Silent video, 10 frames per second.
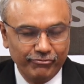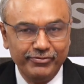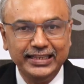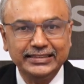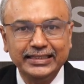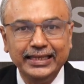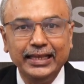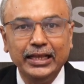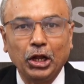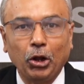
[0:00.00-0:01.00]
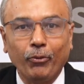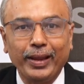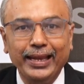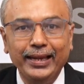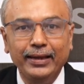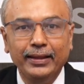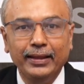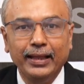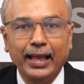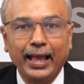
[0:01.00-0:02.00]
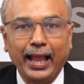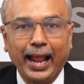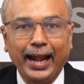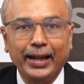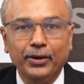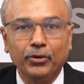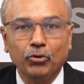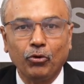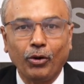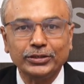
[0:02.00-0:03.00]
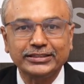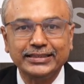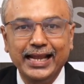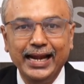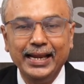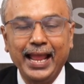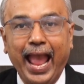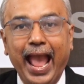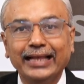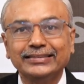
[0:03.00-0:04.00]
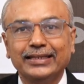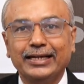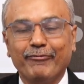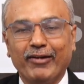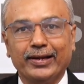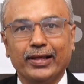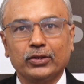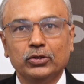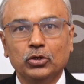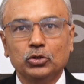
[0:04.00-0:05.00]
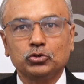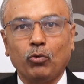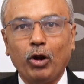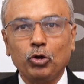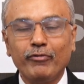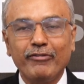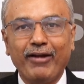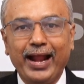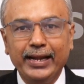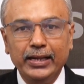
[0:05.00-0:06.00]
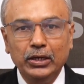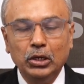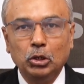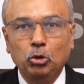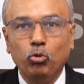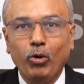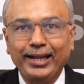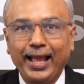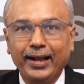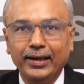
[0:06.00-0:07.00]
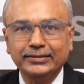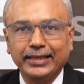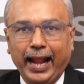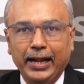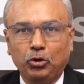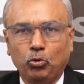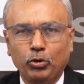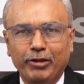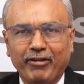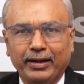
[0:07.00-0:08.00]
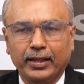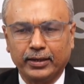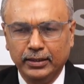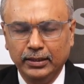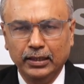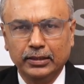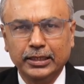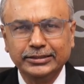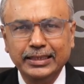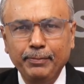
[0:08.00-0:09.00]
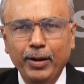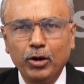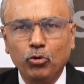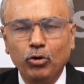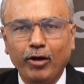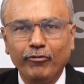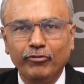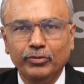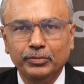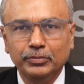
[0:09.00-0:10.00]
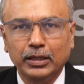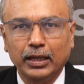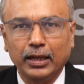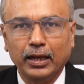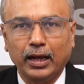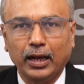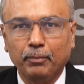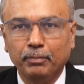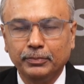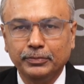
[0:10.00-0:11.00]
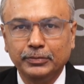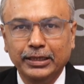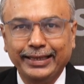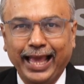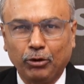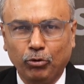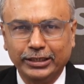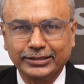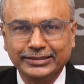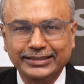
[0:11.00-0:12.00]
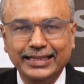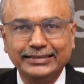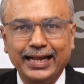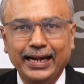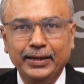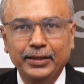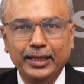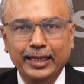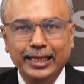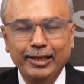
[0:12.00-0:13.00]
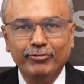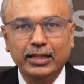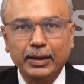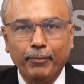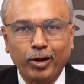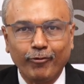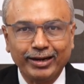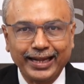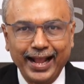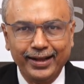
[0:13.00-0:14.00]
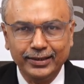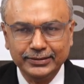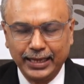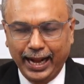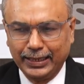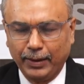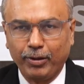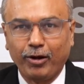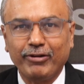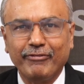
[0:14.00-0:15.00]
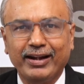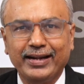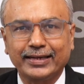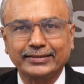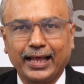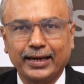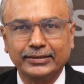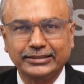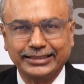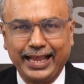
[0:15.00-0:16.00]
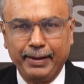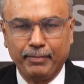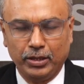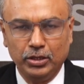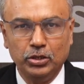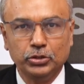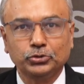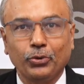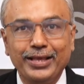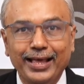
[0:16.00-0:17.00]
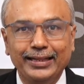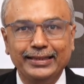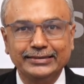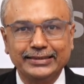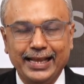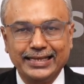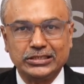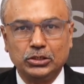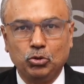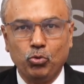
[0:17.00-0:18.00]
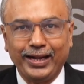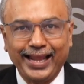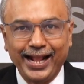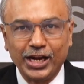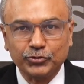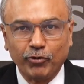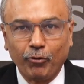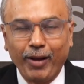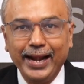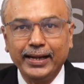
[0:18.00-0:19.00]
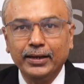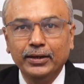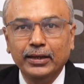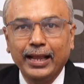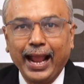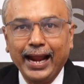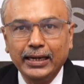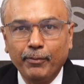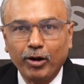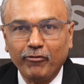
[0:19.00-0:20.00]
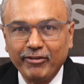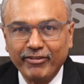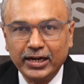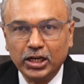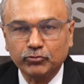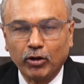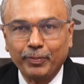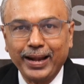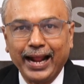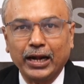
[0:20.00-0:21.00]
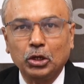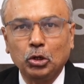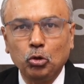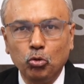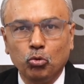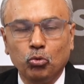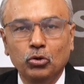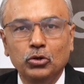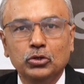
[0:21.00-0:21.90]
We see queen and rook on c8 as the defender. So what do we find? Two attackers and two defenders. The simple rule of calculation says that if the number of attackers and number of defenders are same, so here in this case 2 attackers for white and number of defenders for black 2.